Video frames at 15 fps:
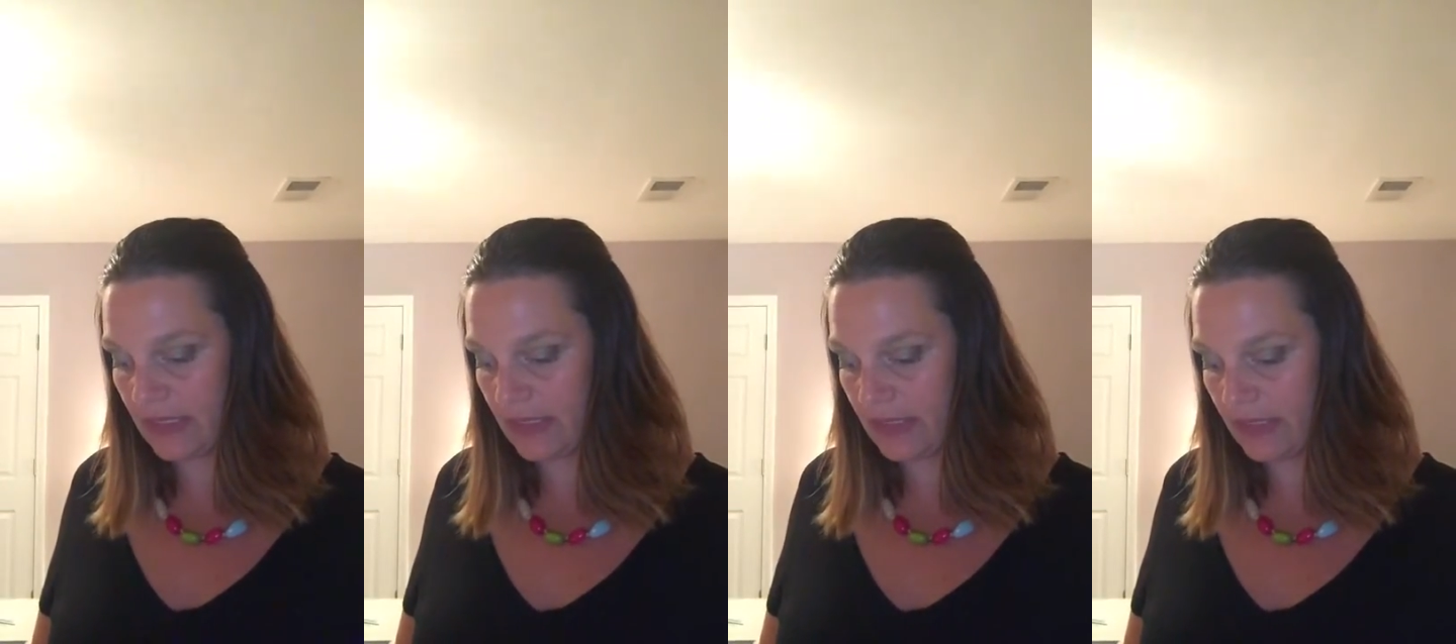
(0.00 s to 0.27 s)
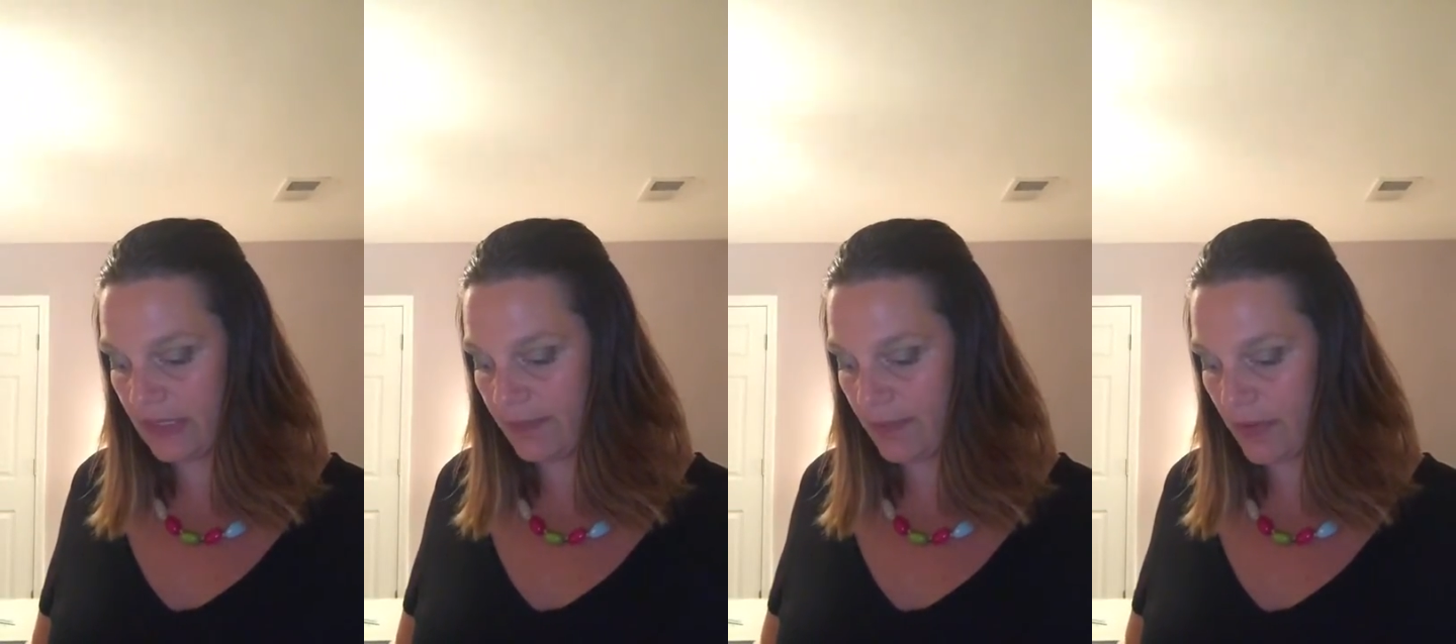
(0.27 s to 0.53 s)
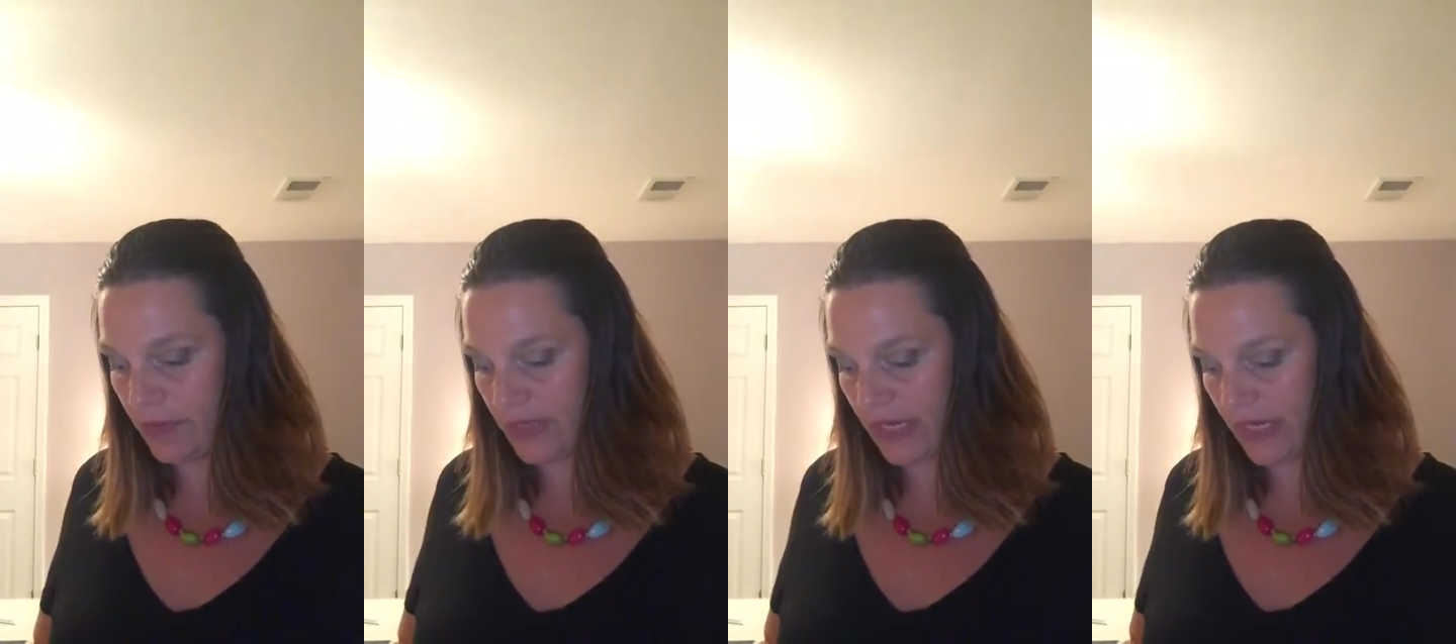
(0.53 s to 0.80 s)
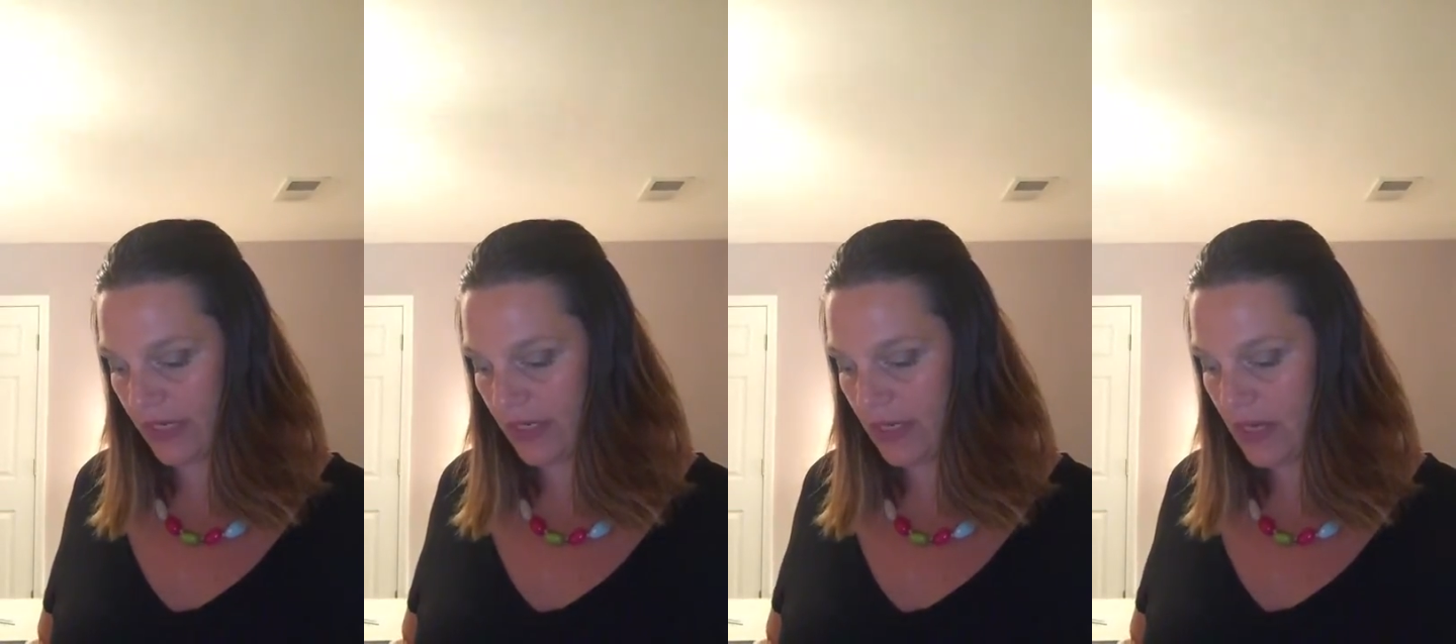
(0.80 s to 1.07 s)

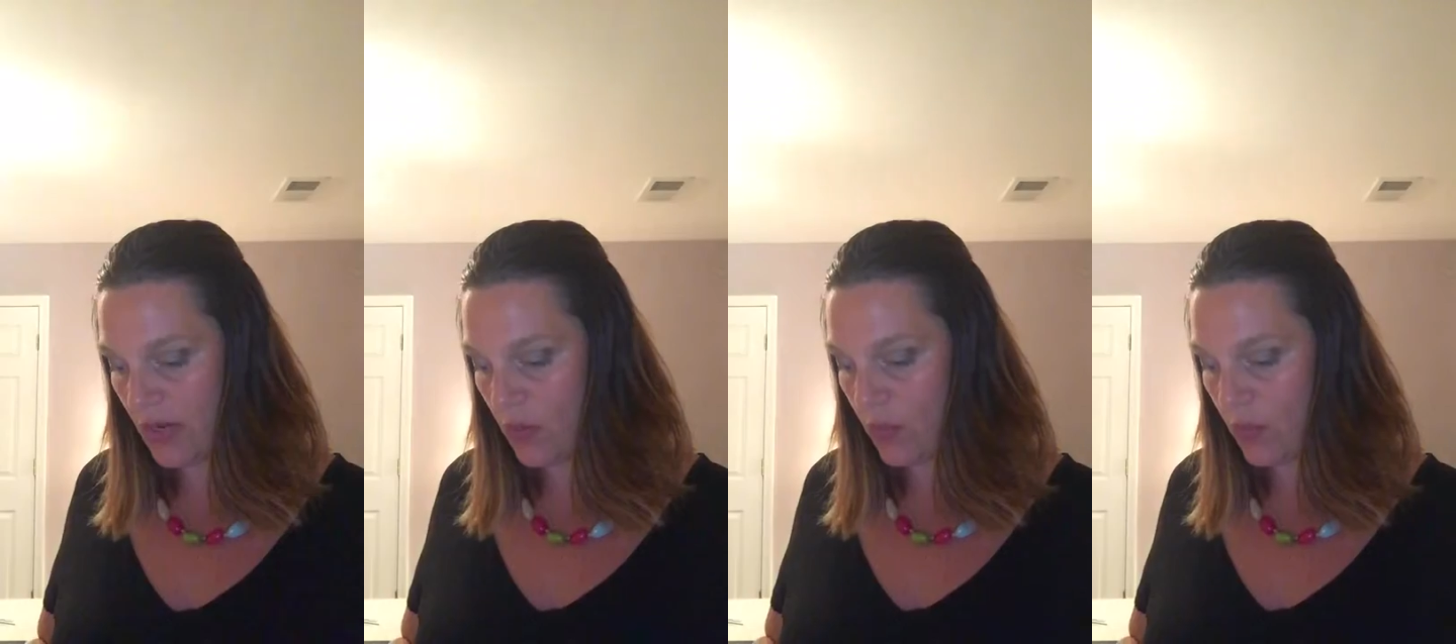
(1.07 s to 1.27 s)
limonene,